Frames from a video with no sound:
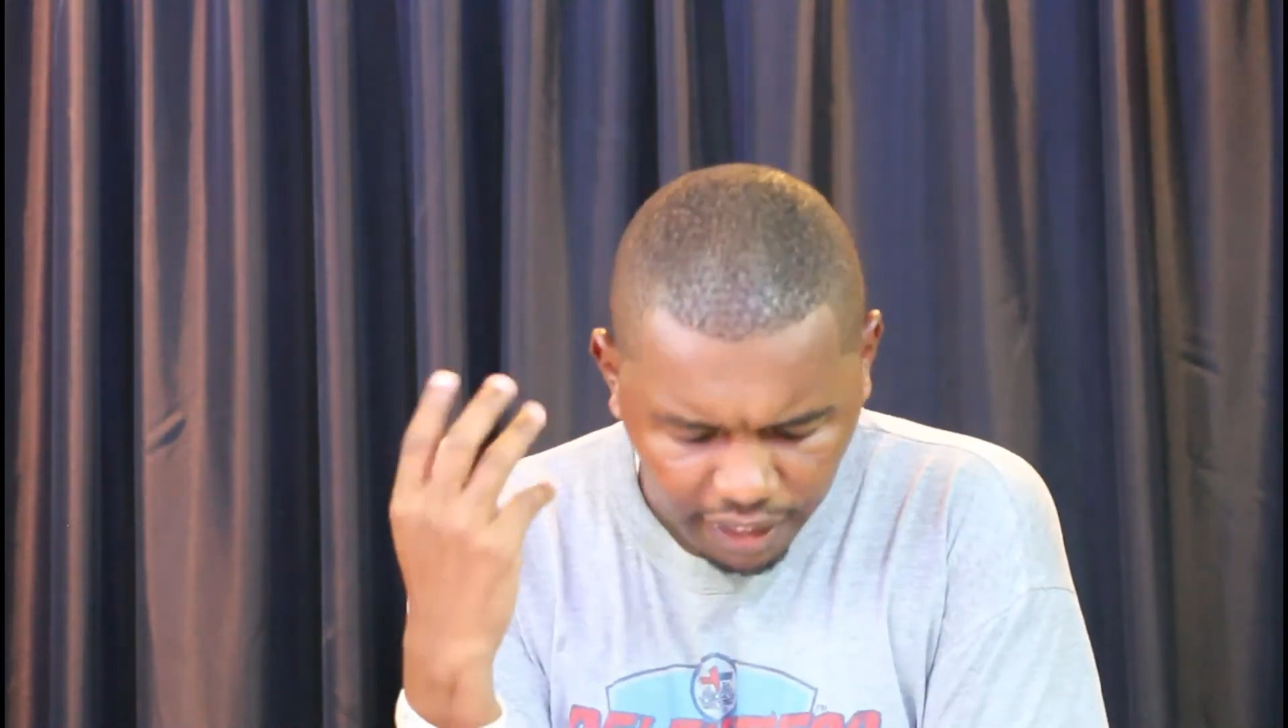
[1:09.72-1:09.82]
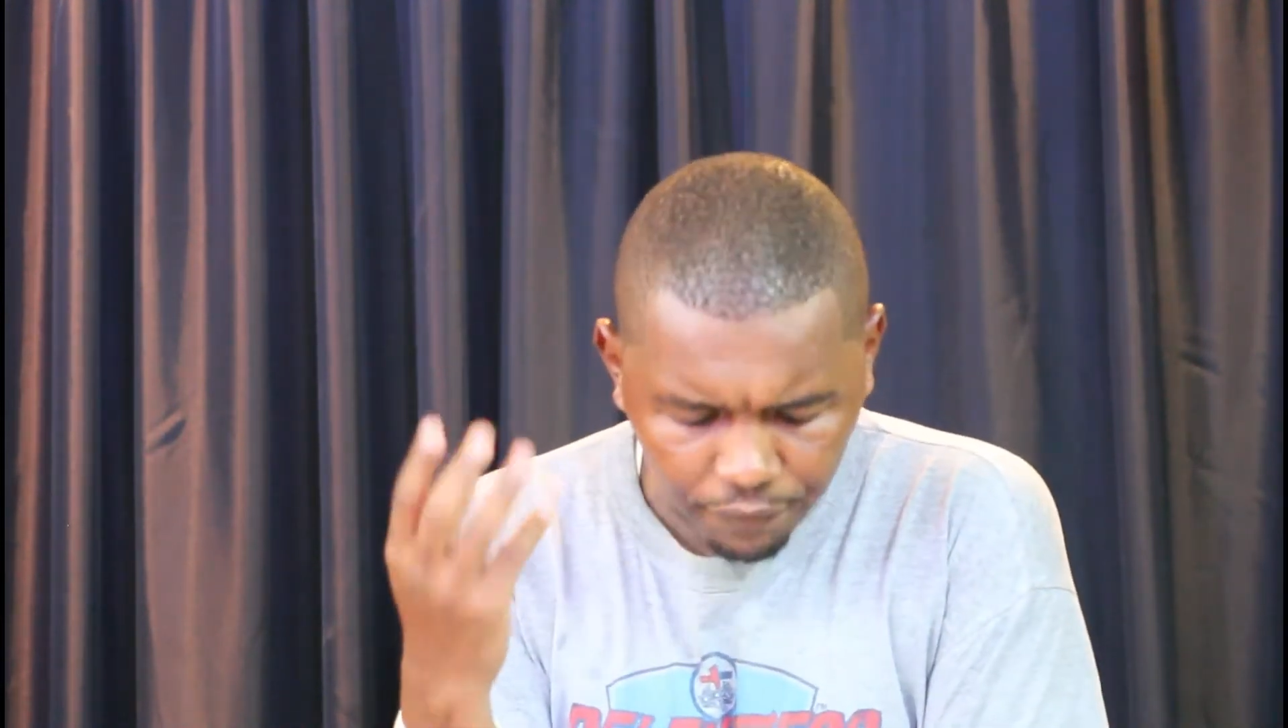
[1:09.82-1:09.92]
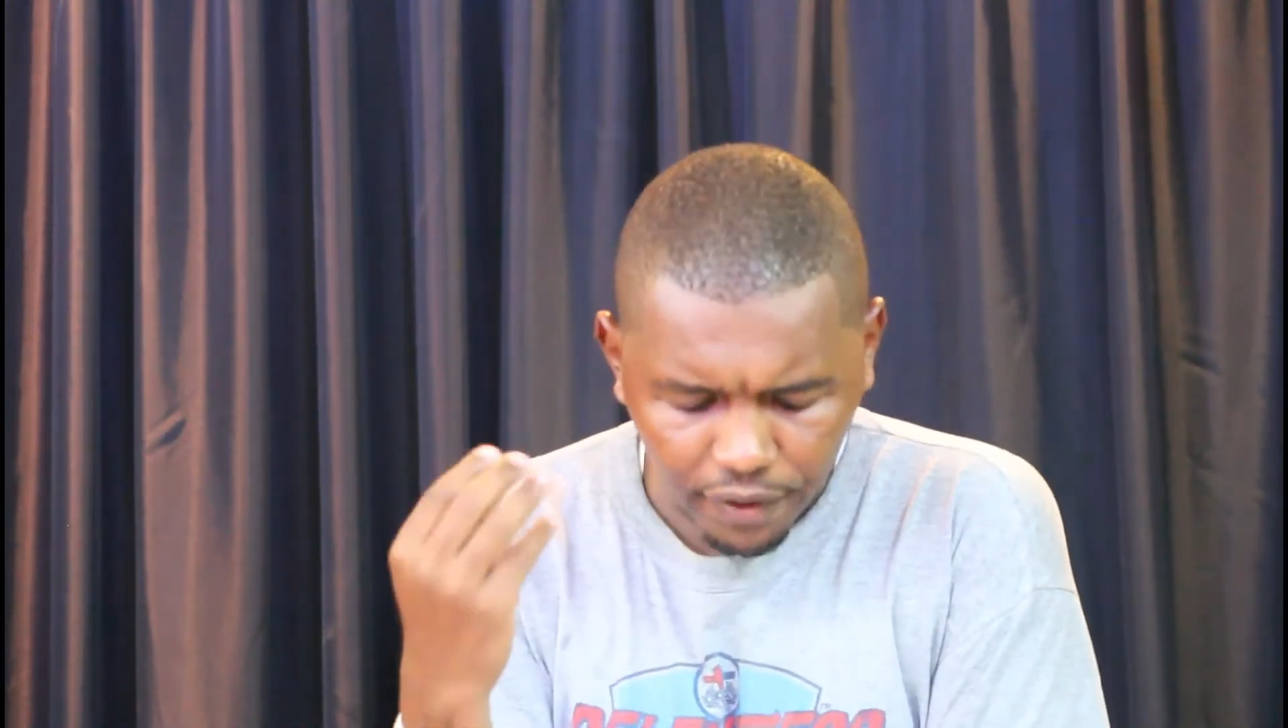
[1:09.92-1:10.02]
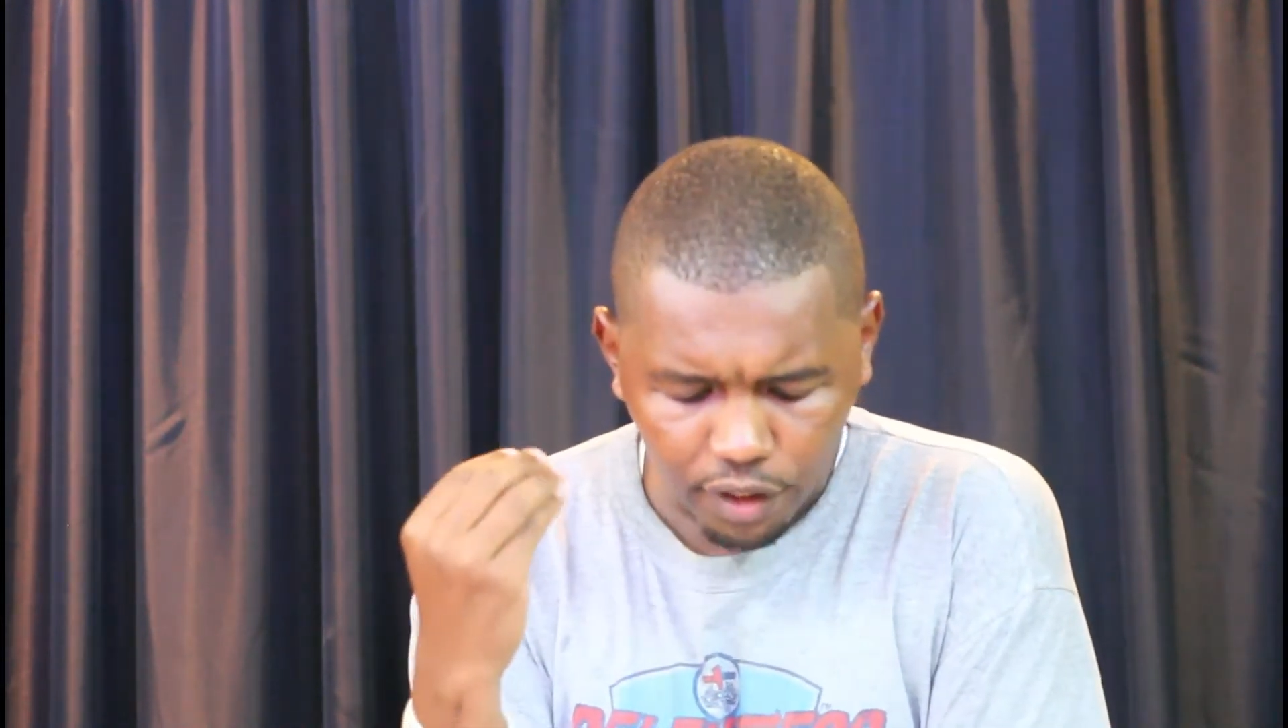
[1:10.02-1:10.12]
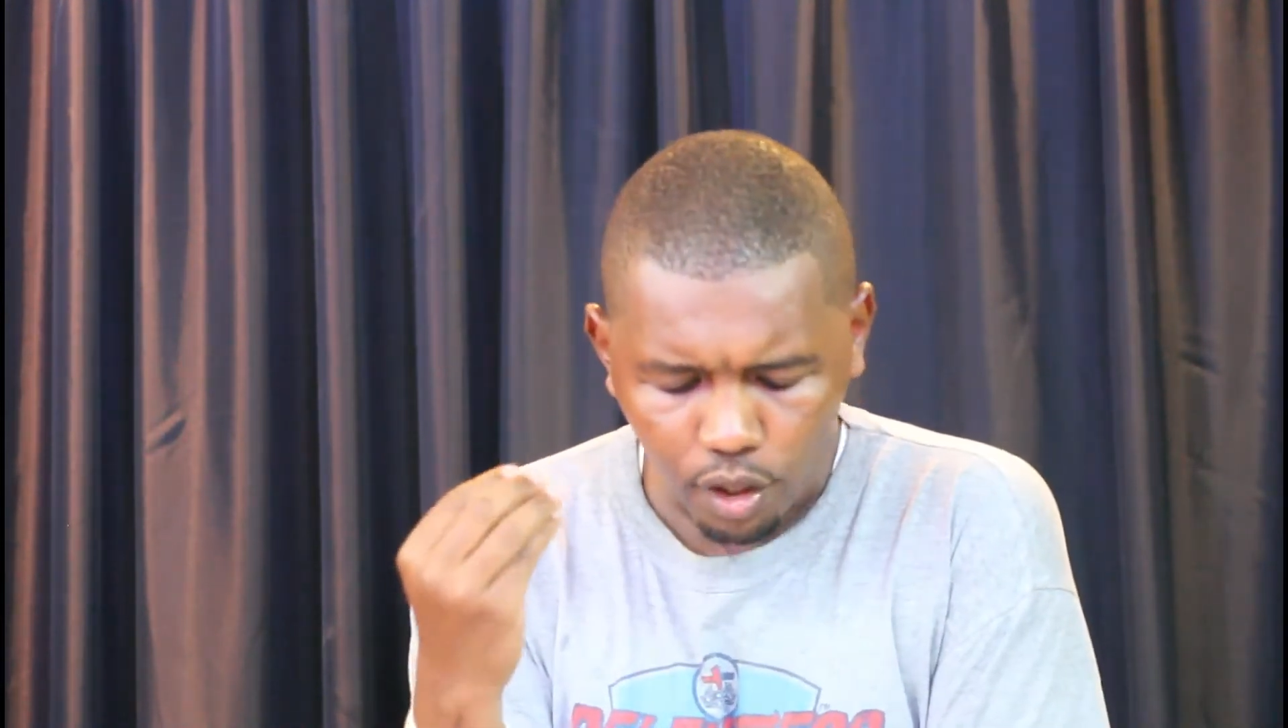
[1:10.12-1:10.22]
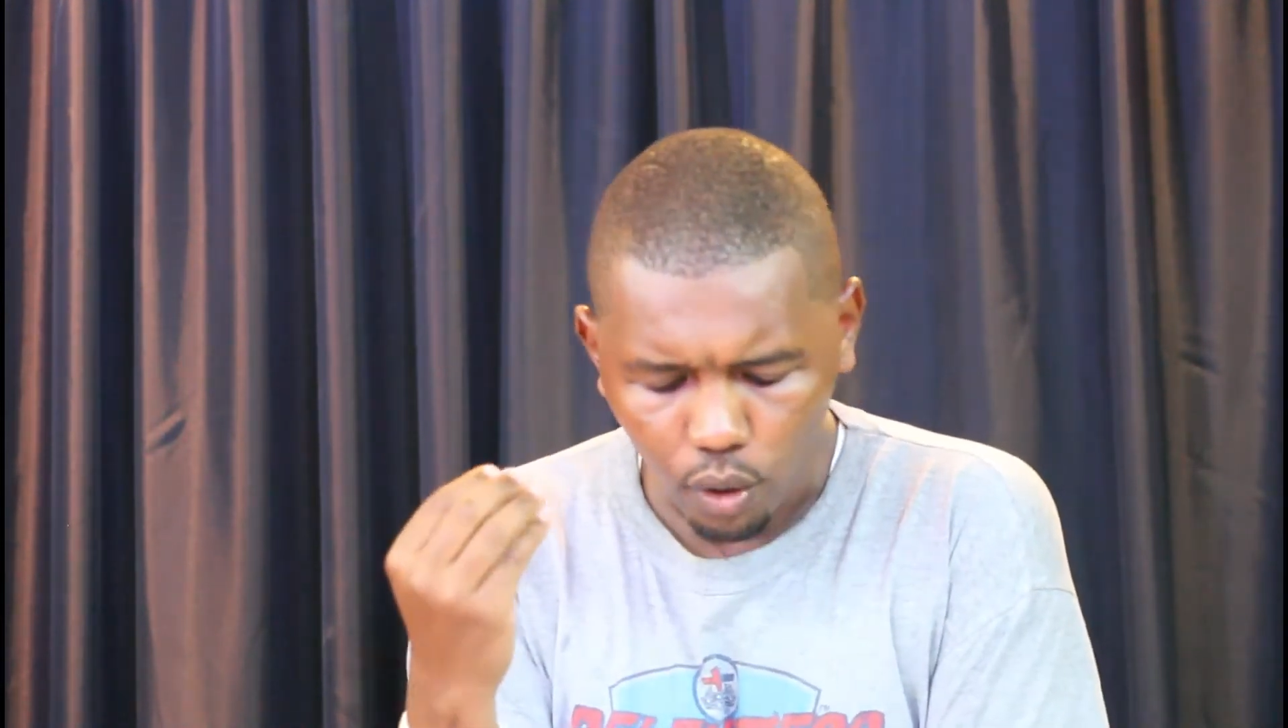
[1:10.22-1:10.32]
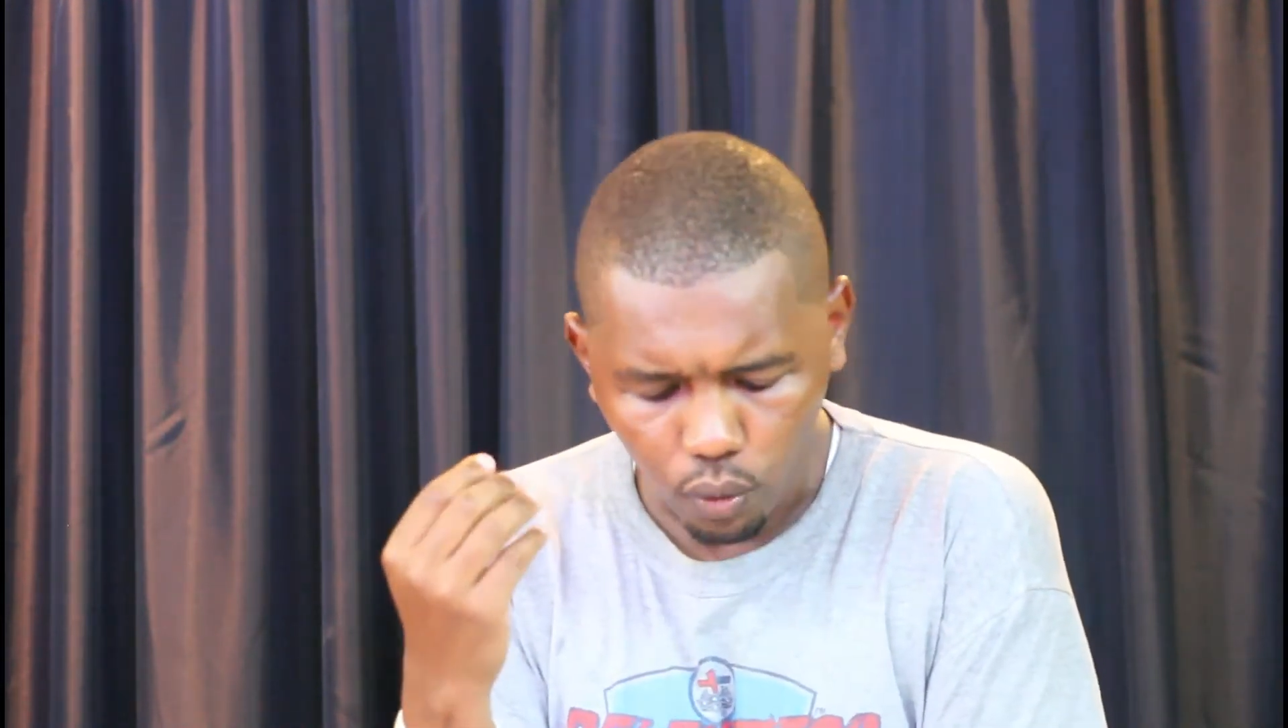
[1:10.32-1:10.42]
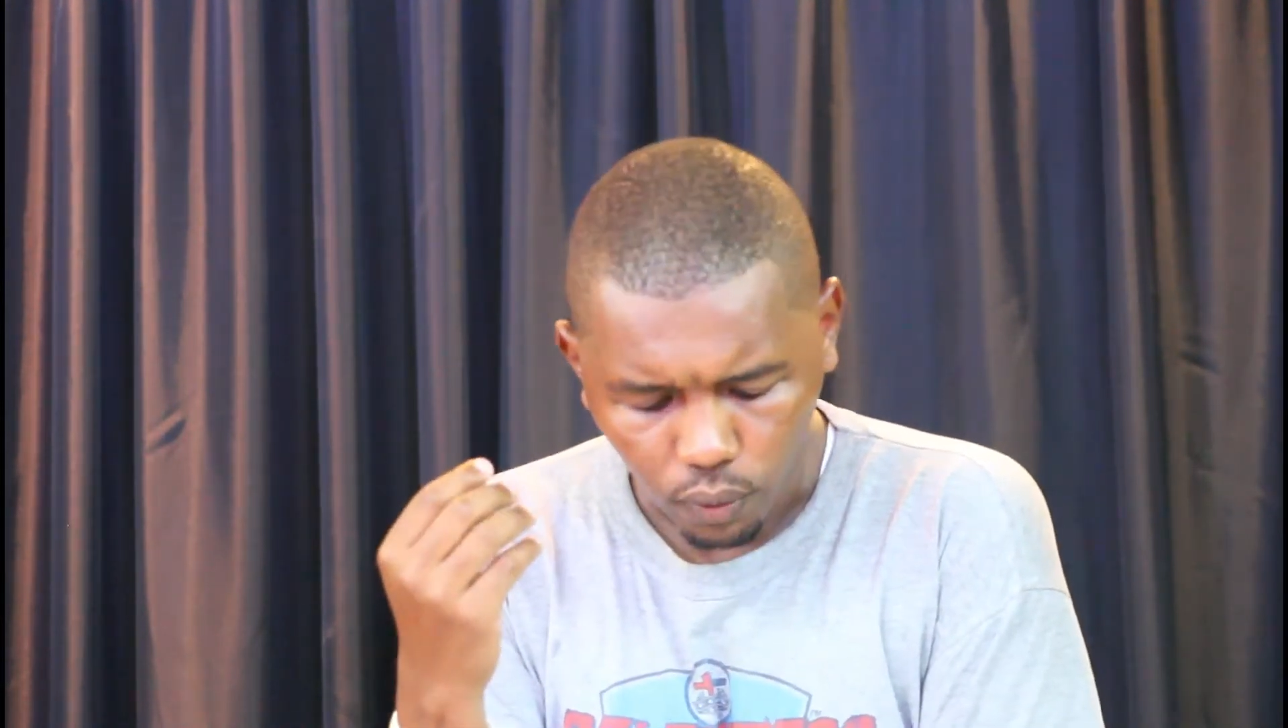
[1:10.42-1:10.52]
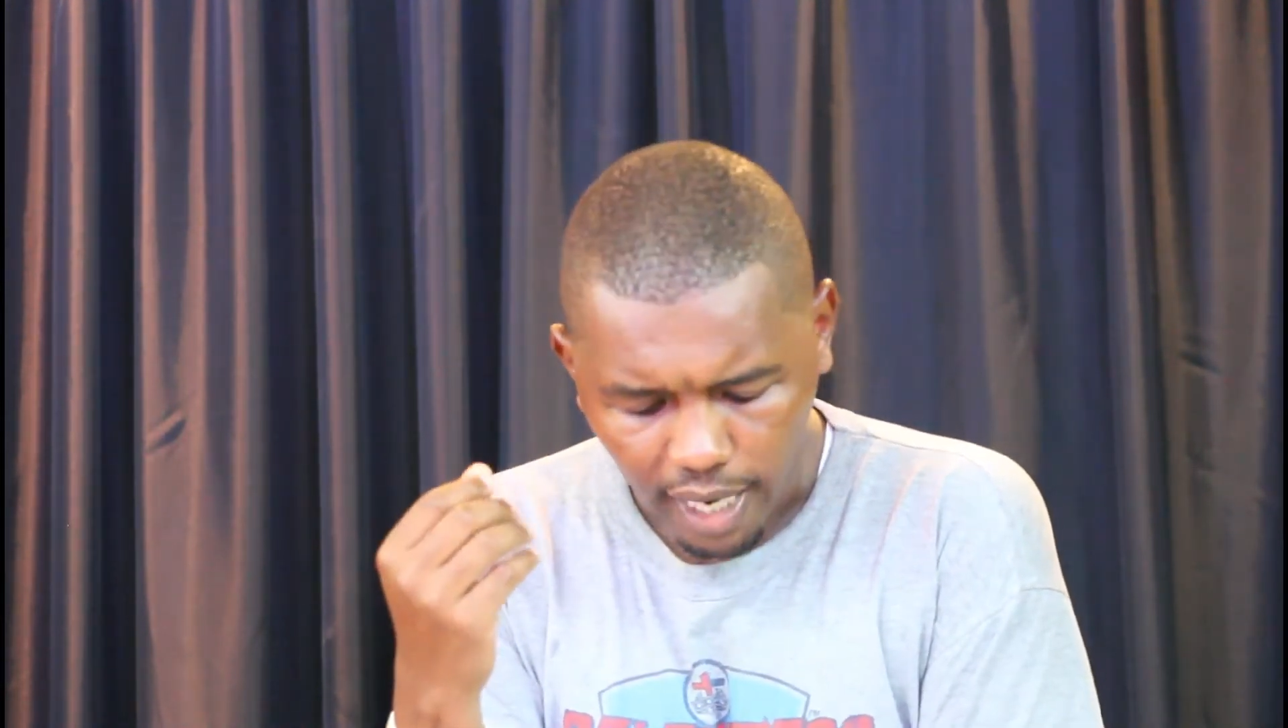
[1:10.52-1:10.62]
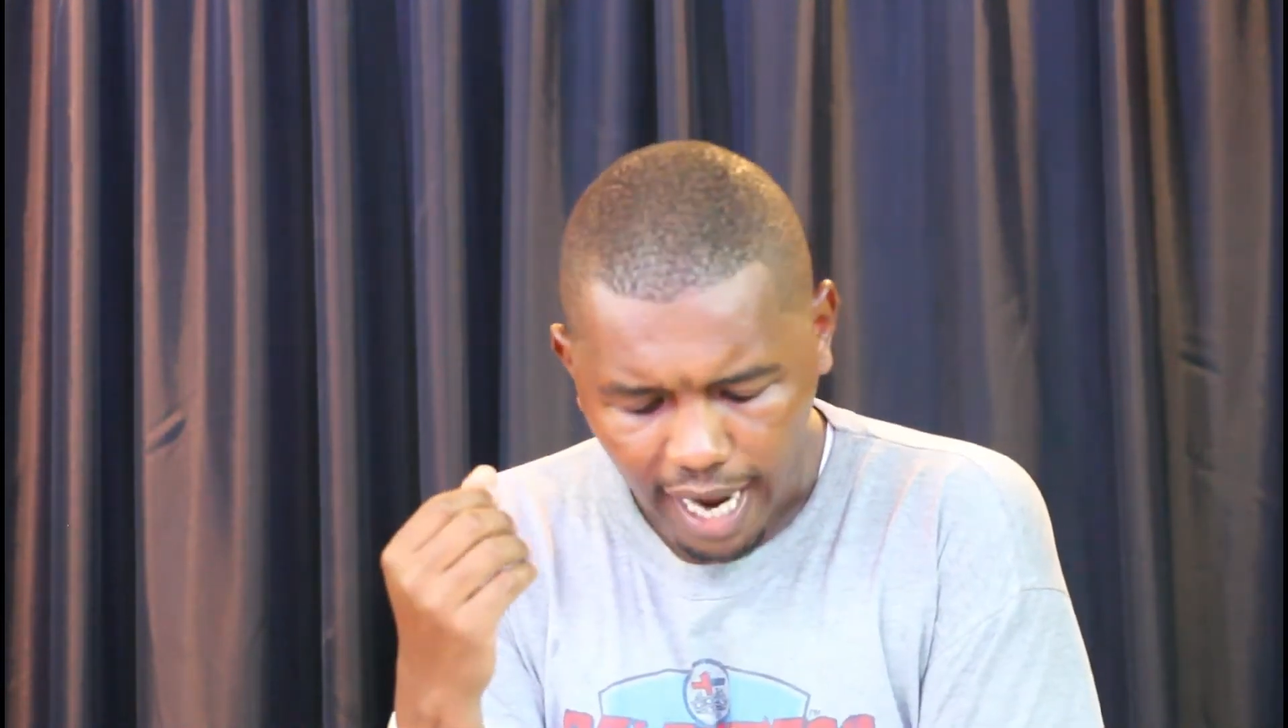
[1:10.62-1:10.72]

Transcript: Even though